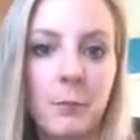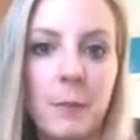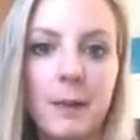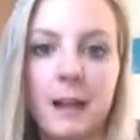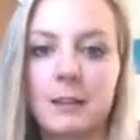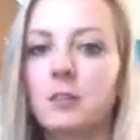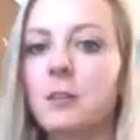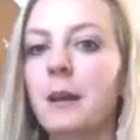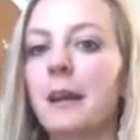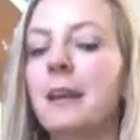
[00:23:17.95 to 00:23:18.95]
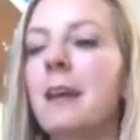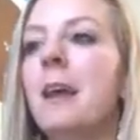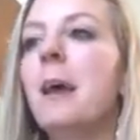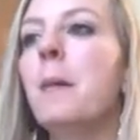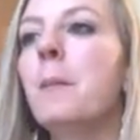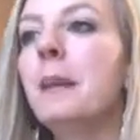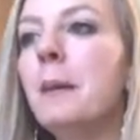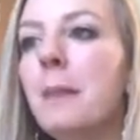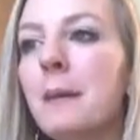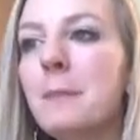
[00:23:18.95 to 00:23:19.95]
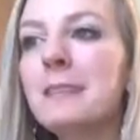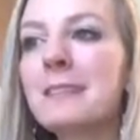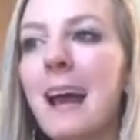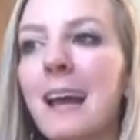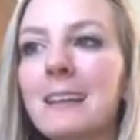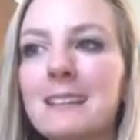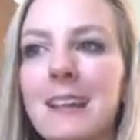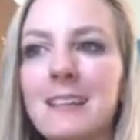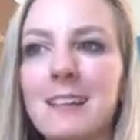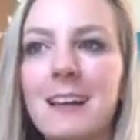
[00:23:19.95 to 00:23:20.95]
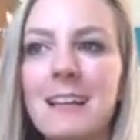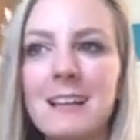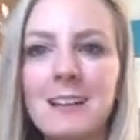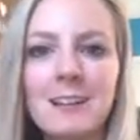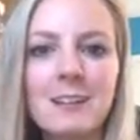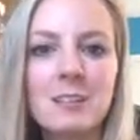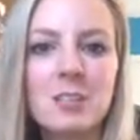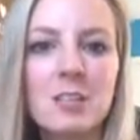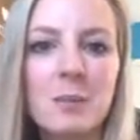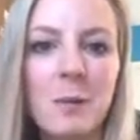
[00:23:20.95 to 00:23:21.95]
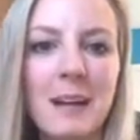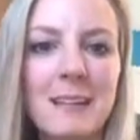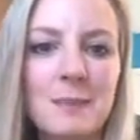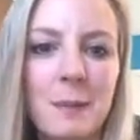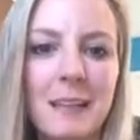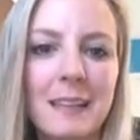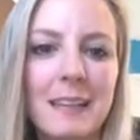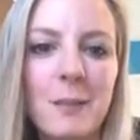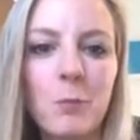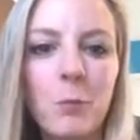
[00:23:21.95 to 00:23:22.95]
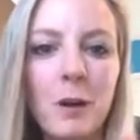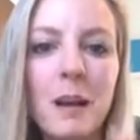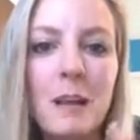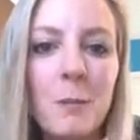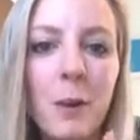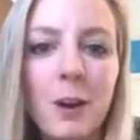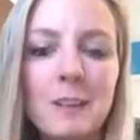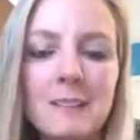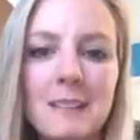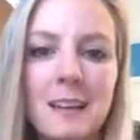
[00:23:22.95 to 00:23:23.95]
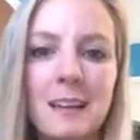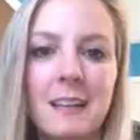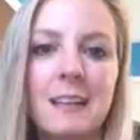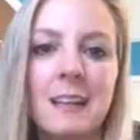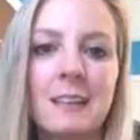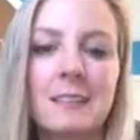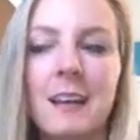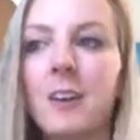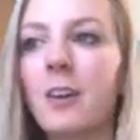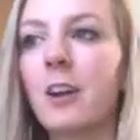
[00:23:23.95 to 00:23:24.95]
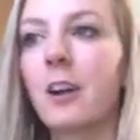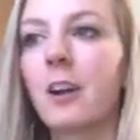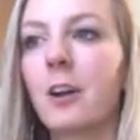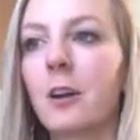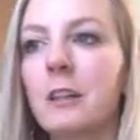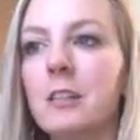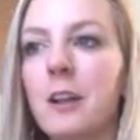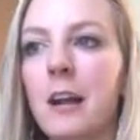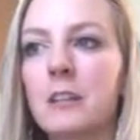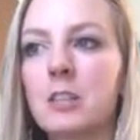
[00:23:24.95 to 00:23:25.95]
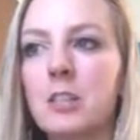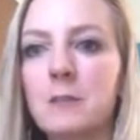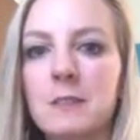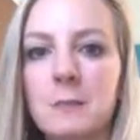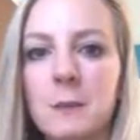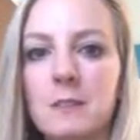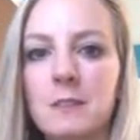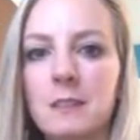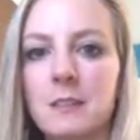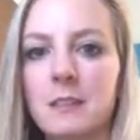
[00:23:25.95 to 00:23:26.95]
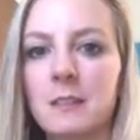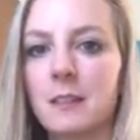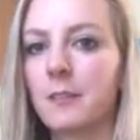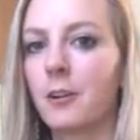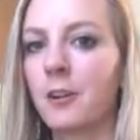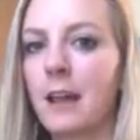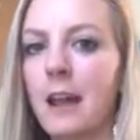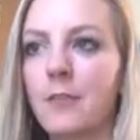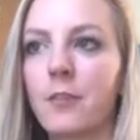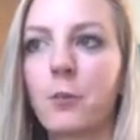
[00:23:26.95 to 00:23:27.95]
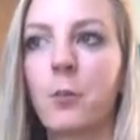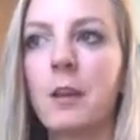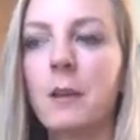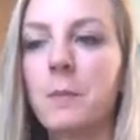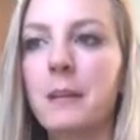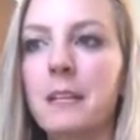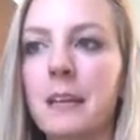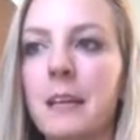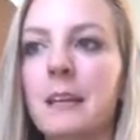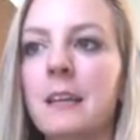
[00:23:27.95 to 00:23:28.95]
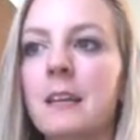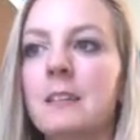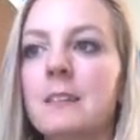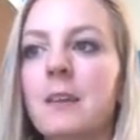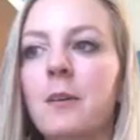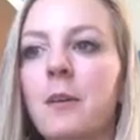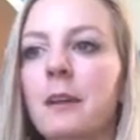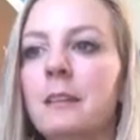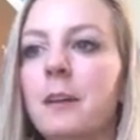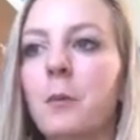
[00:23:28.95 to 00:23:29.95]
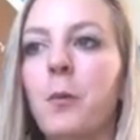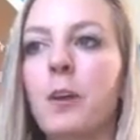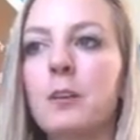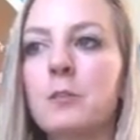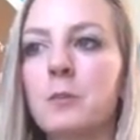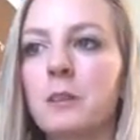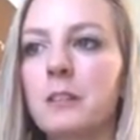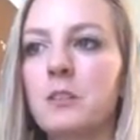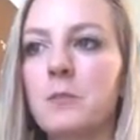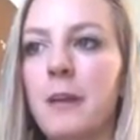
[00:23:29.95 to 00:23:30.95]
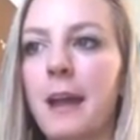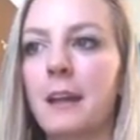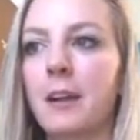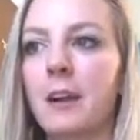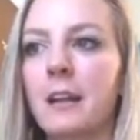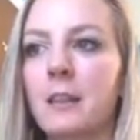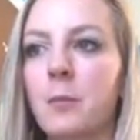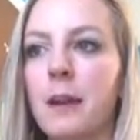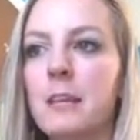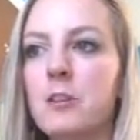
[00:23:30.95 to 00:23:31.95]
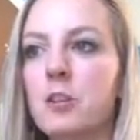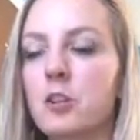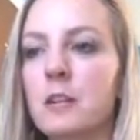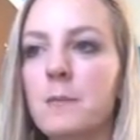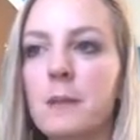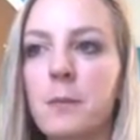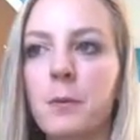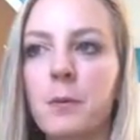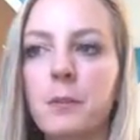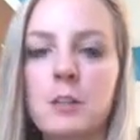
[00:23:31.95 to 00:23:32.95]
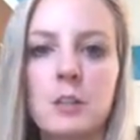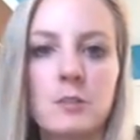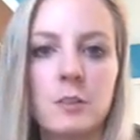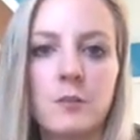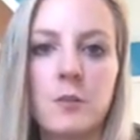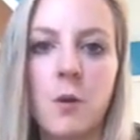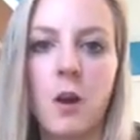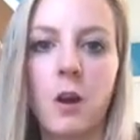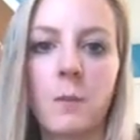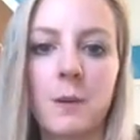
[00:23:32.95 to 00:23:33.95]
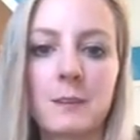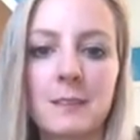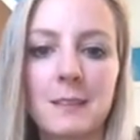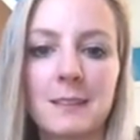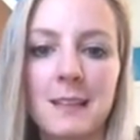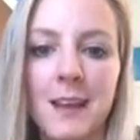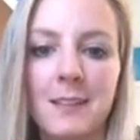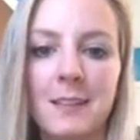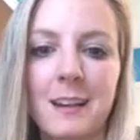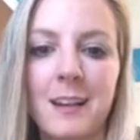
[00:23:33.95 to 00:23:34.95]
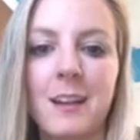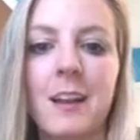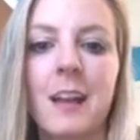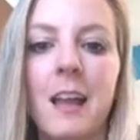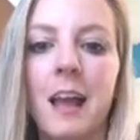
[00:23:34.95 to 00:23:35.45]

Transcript: went back to it. But it made me sad because I thought here she was by letting one person tell her, how she was supposed to live her life, or one opinion. So, words really do matter, and the way you treat people, so if you are a person that's out there,